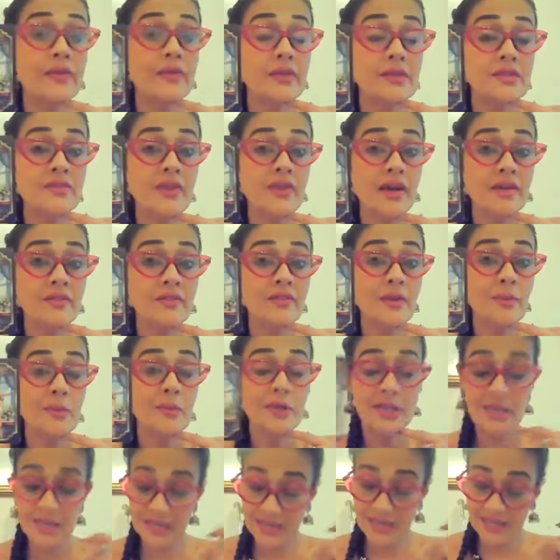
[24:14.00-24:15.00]
At the Divine
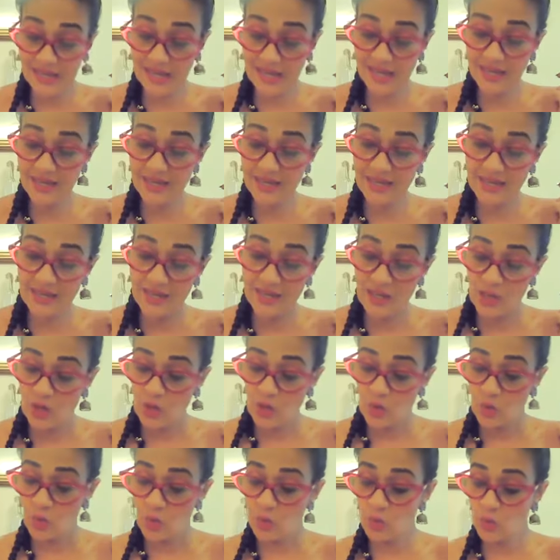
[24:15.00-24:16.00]
Feminine again.
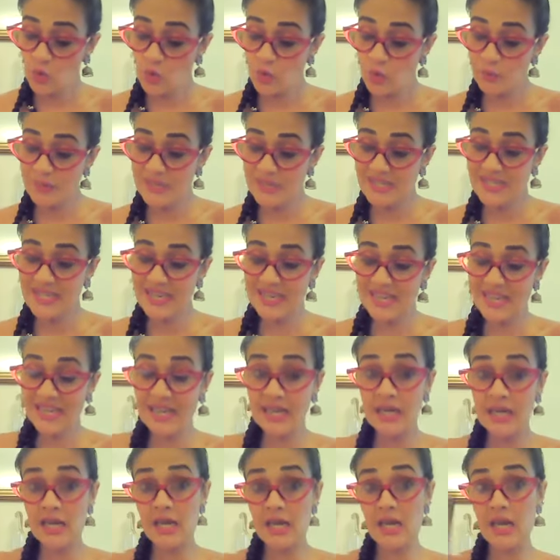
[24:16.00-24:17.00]
Who could be
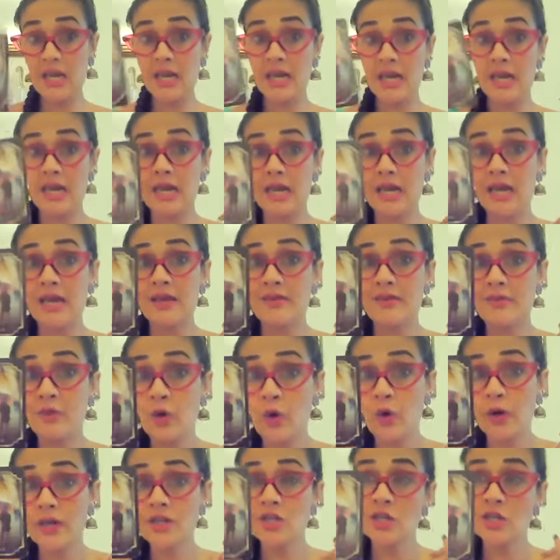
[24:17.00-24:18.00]
taking a
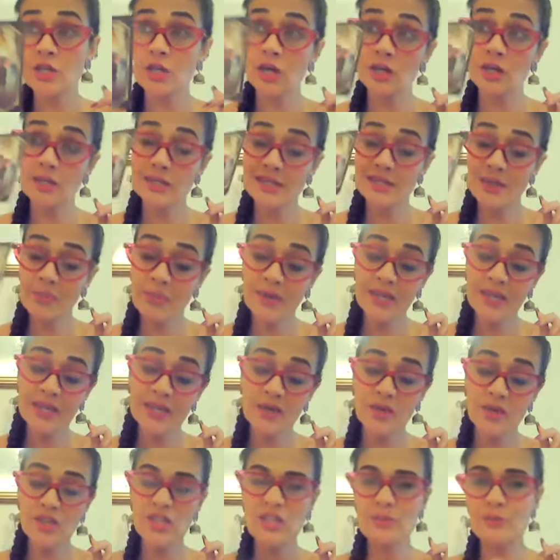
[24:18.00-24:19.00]
voyage? Now, somebody
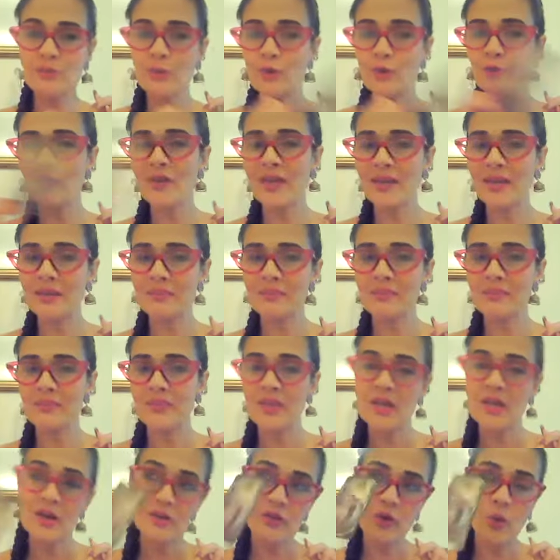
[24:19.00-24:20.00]
here is moving
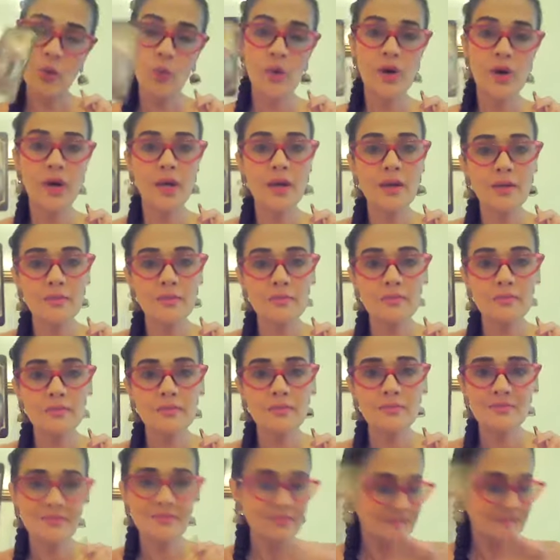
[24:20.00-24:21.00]
for work.
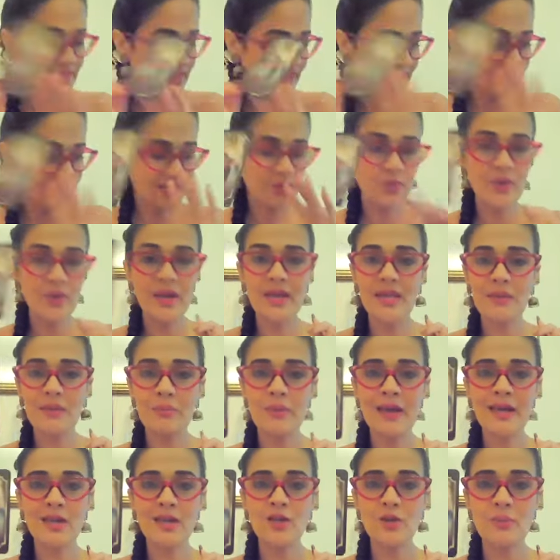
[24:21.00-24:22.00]
Get
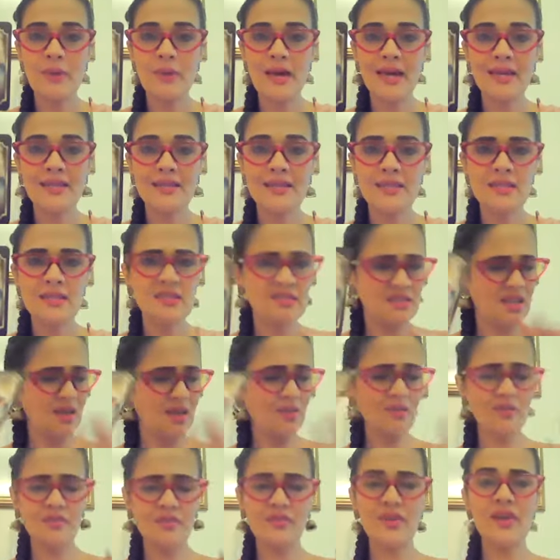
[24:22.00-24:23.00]
ready. Pack your bags.
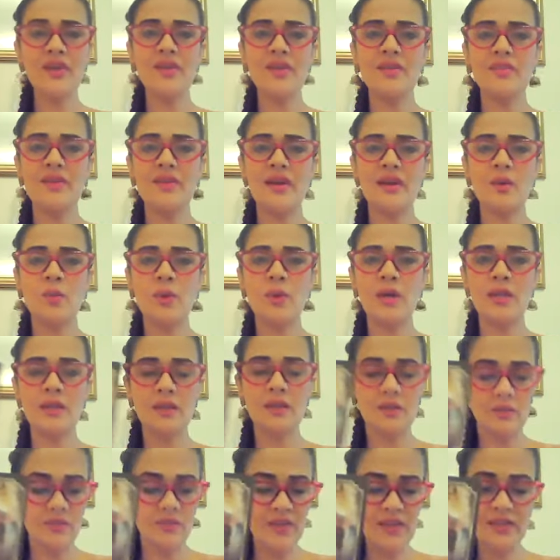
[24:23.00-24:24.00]
Very, very well.
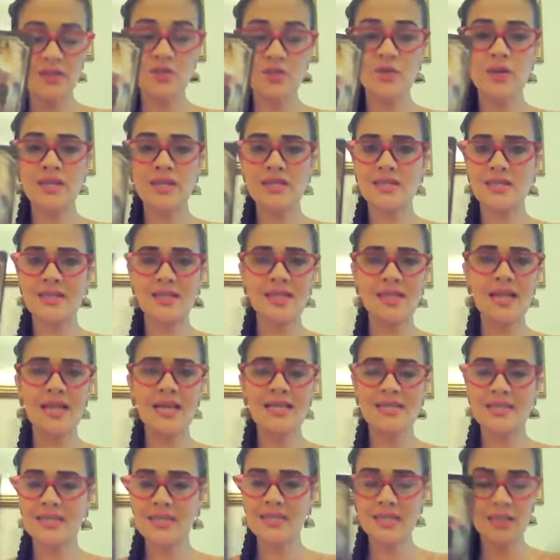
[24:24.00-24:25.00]
Well-dressed,
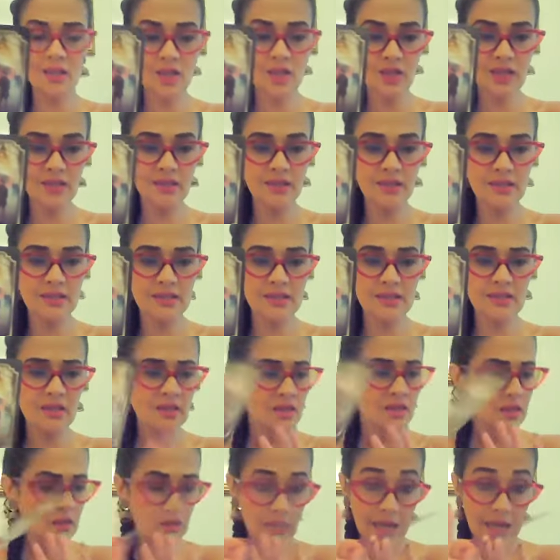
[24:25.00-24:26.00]
classy. Look at this.
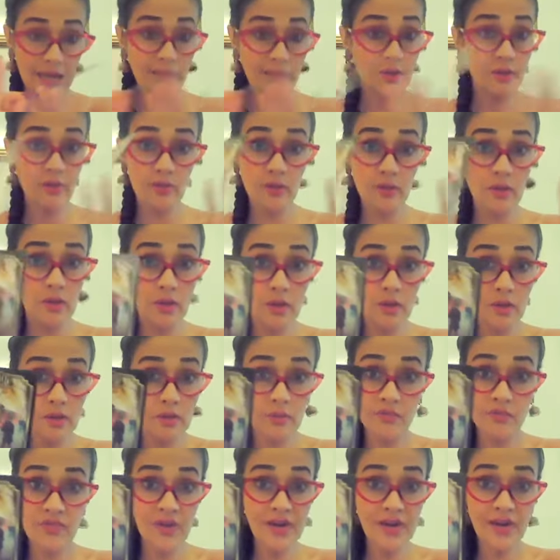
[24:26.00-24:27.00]
And
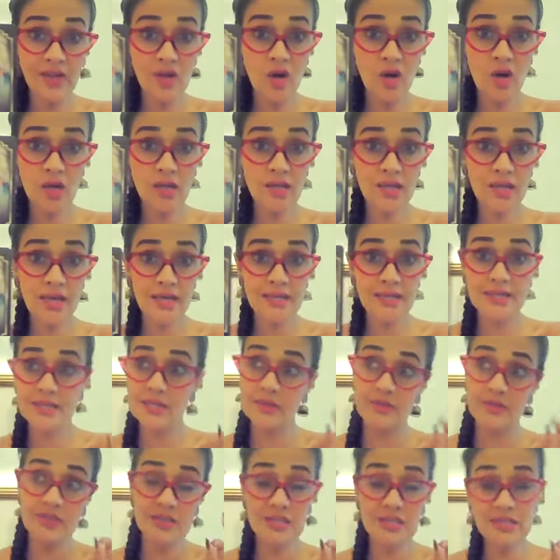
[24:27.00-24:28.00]
very
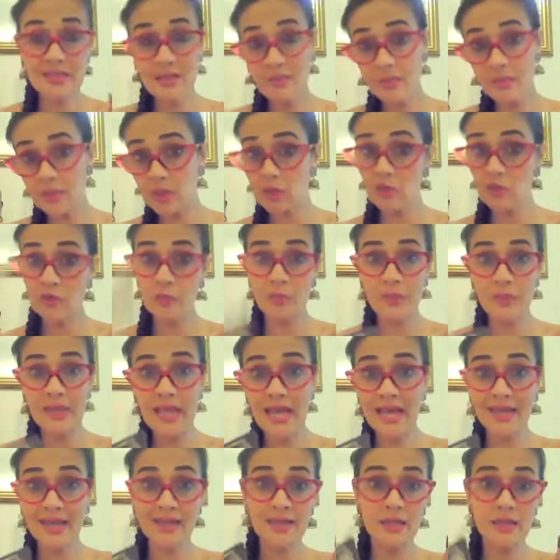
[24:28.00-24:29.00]
organized. This is something you've
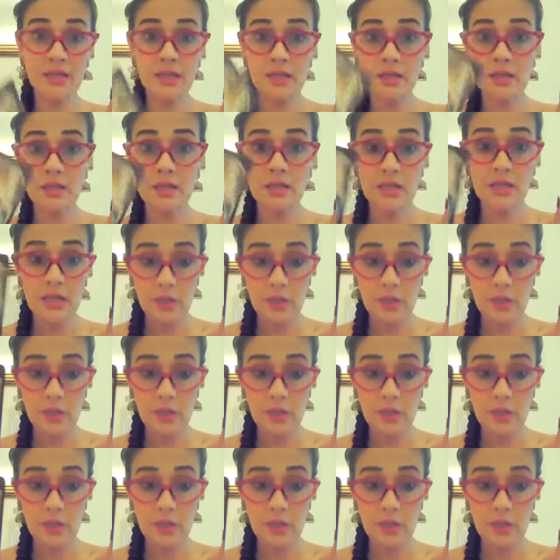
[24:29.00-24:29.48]
planned.